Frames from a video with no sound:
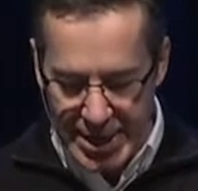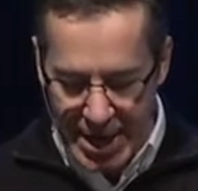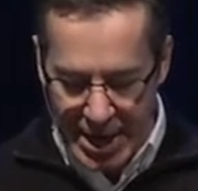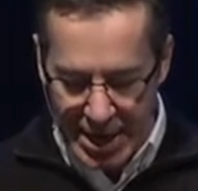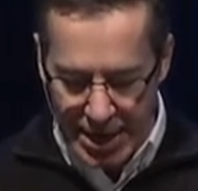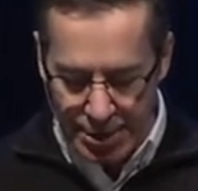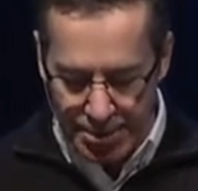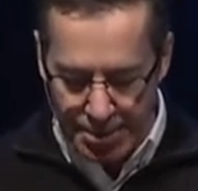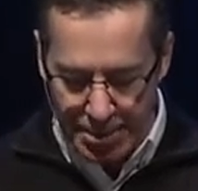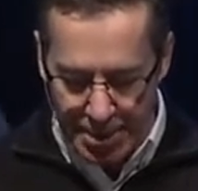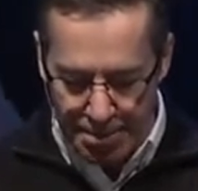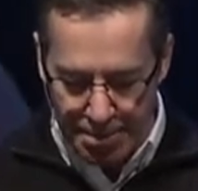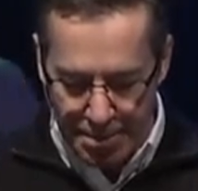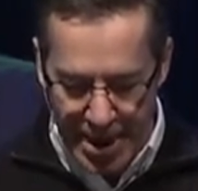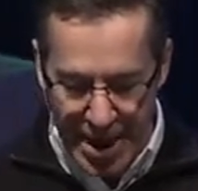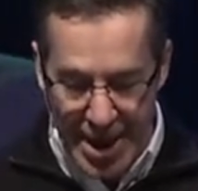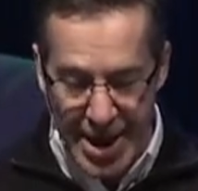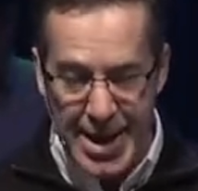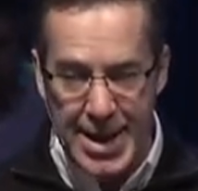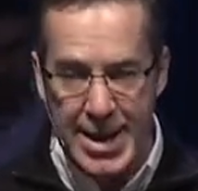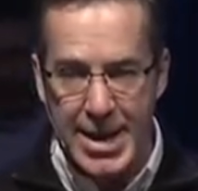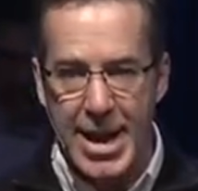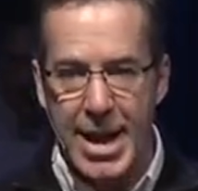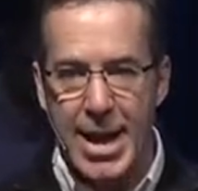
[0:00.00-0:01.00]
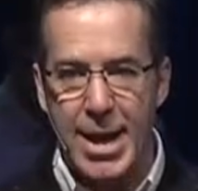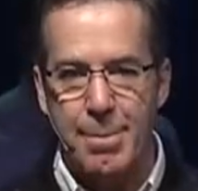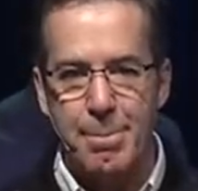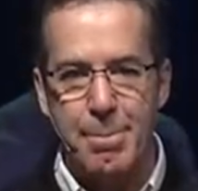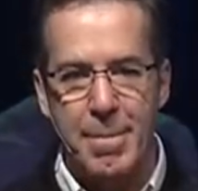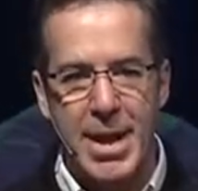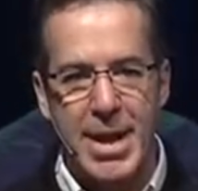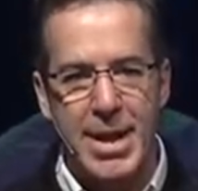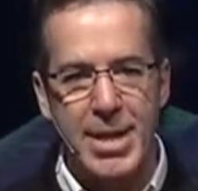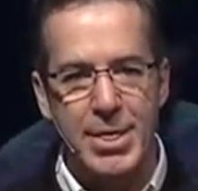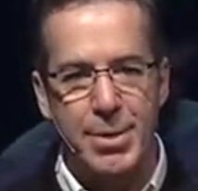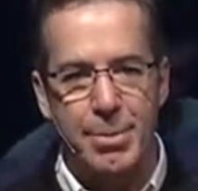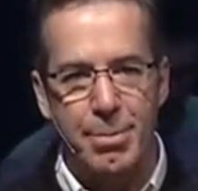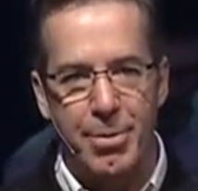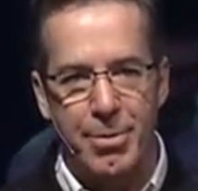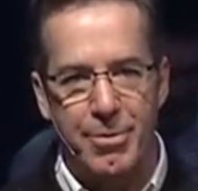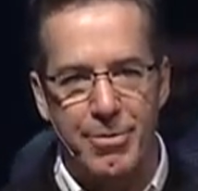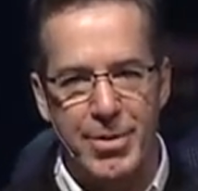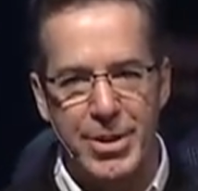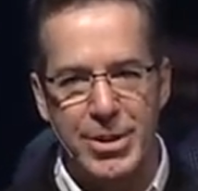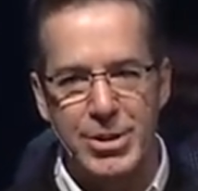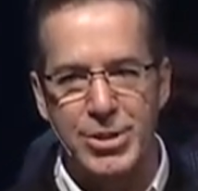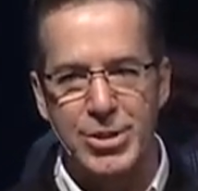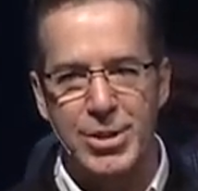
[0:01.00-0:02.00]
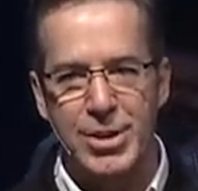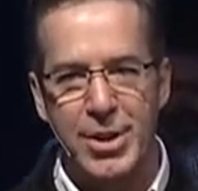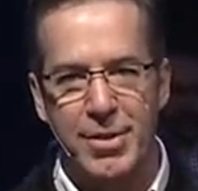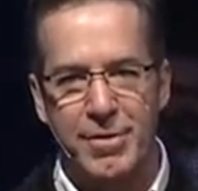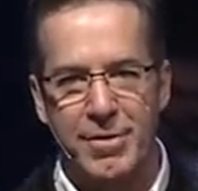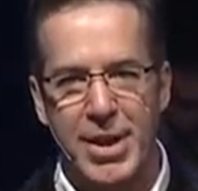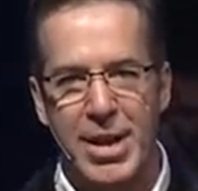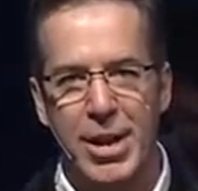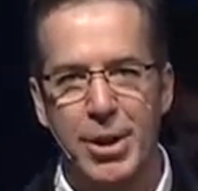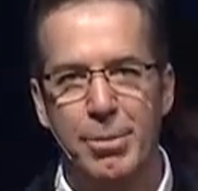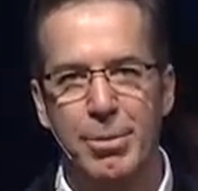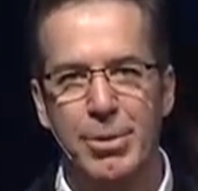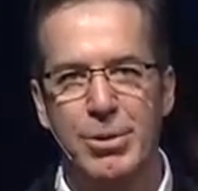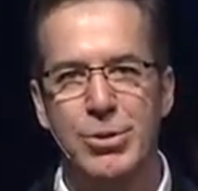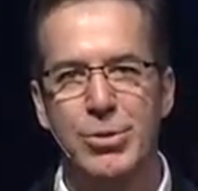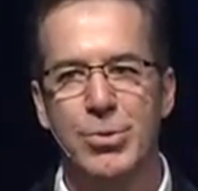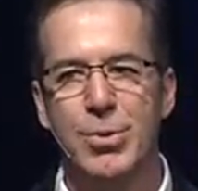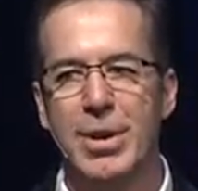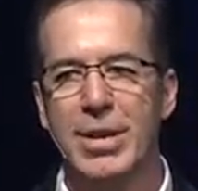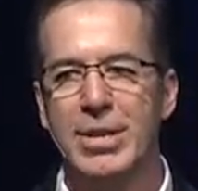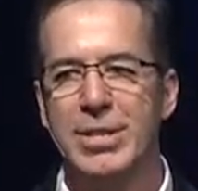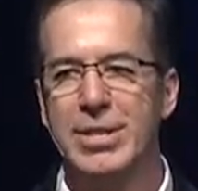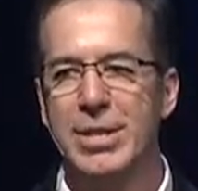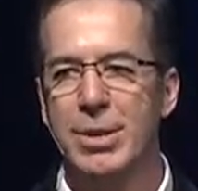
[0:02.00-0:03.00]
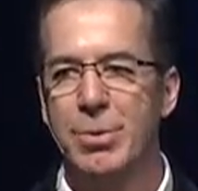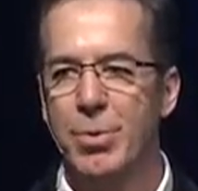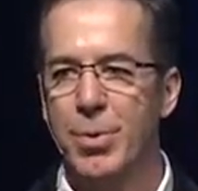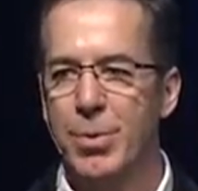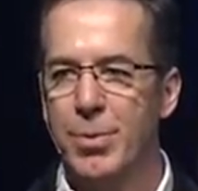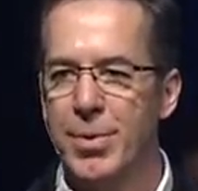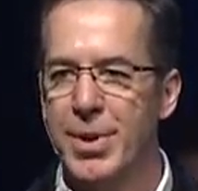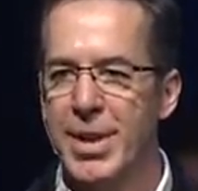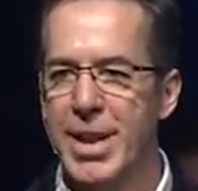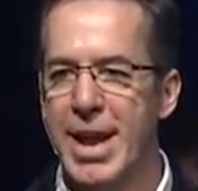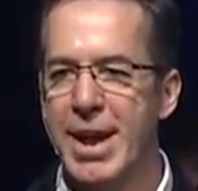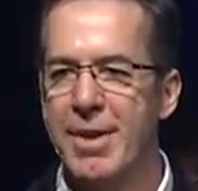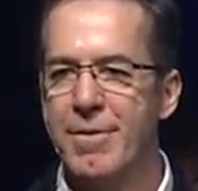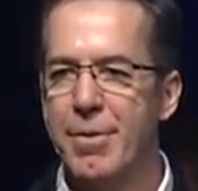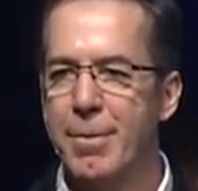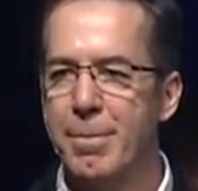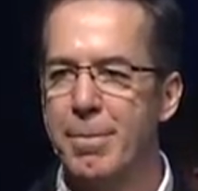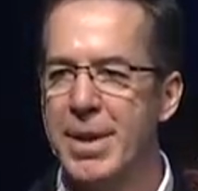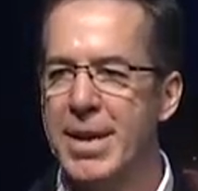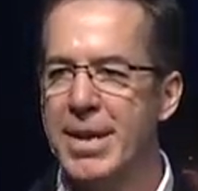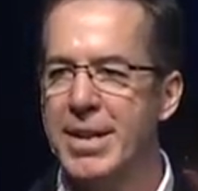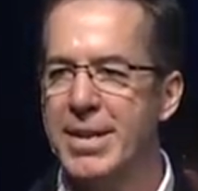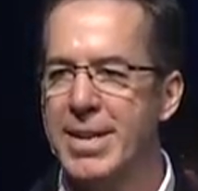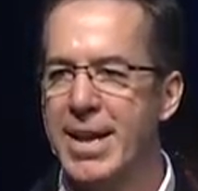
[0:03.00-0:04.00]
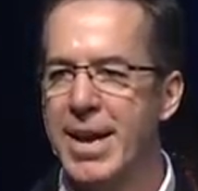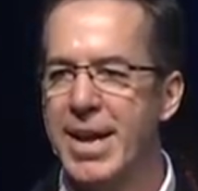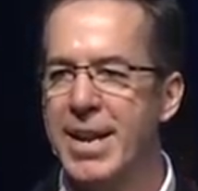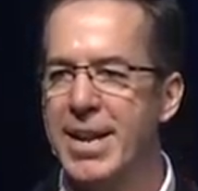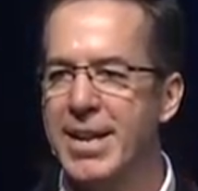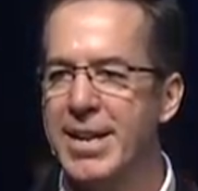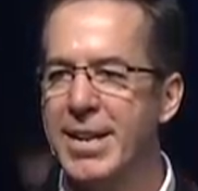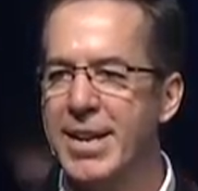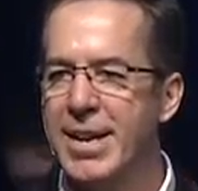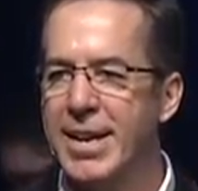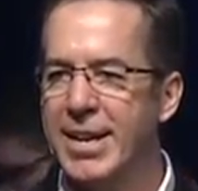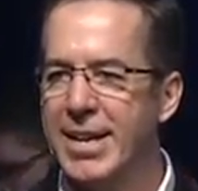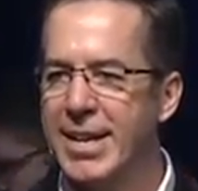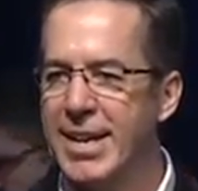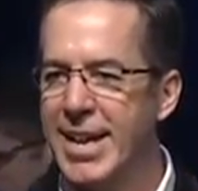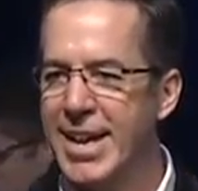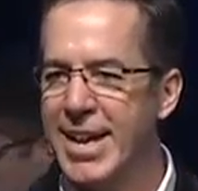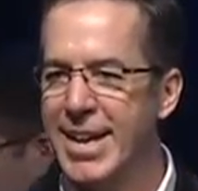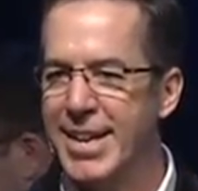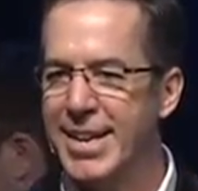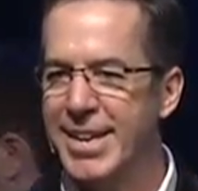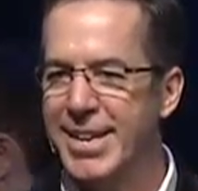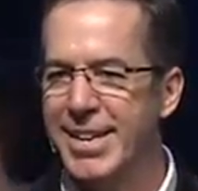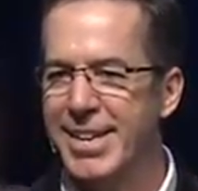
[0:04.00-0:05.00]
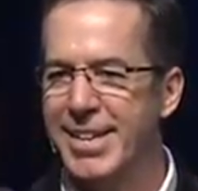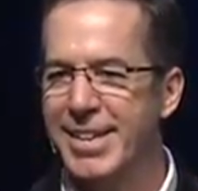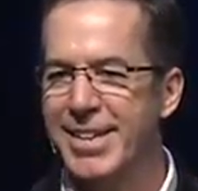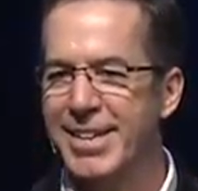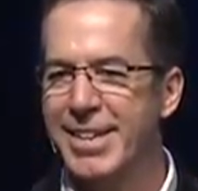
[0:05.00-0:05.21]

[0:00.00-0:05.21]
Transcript: debt to be paid and made the provision available to us that we would never be indebted again.